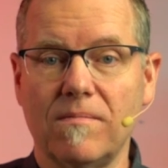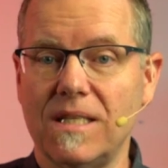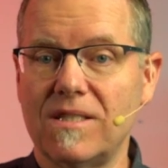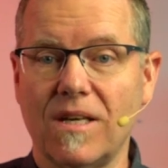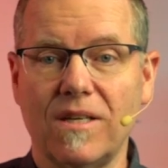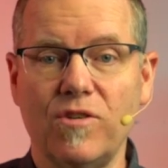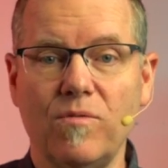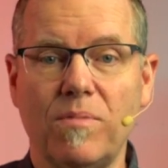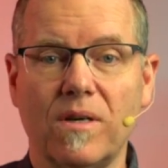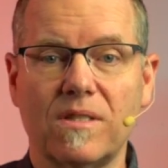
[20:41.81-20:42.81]
They saw
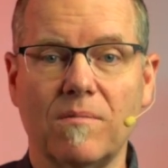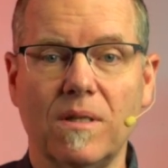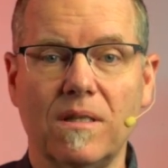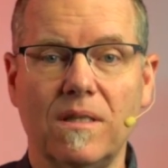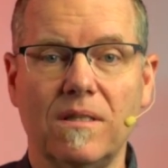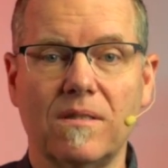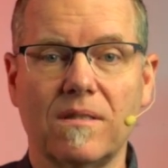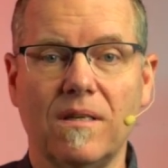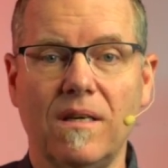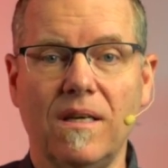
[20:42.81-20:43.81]
new
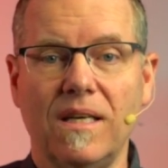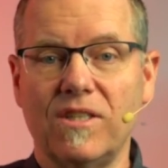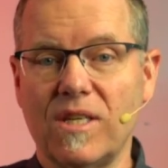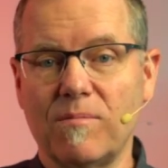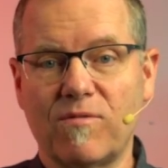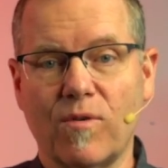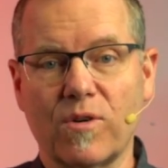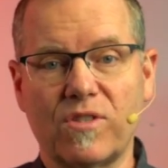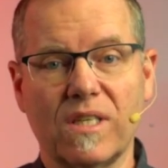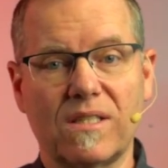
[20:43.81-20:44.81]
possibilities. In James
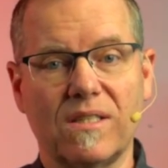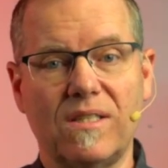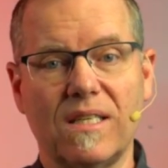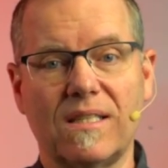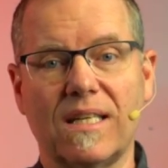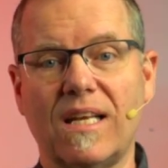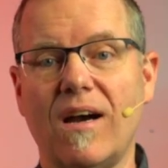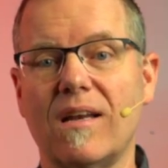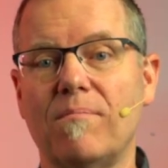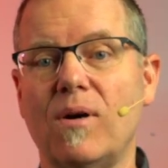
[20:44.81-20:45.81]
4 6, it says that
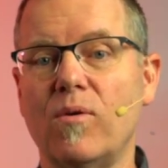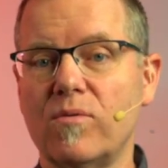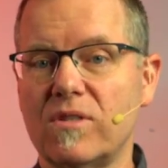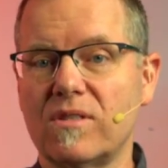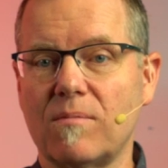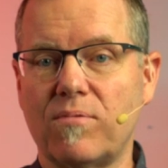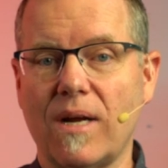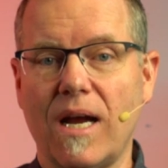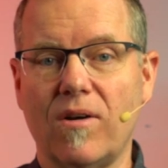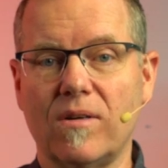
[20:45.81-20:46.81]
God opposes the
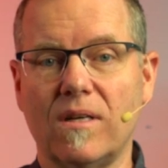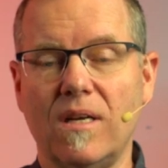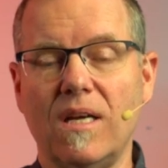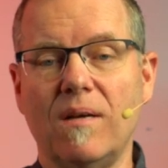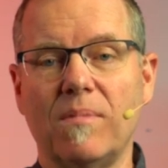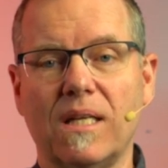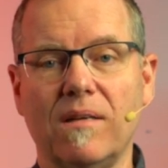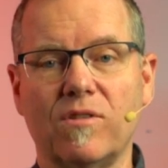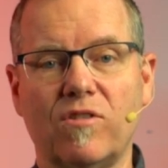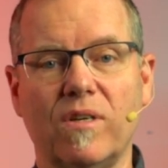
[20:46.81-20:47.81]
proud, but
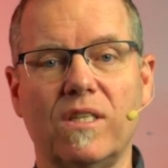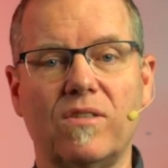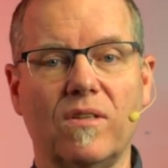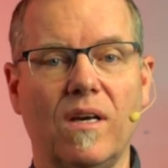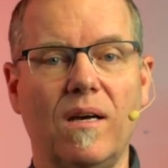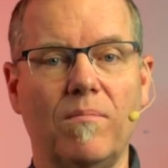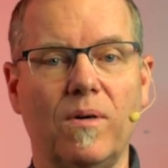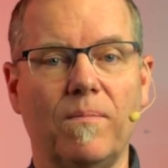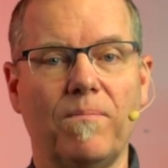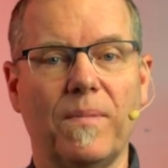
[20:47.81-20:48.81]
gives grace to the humble.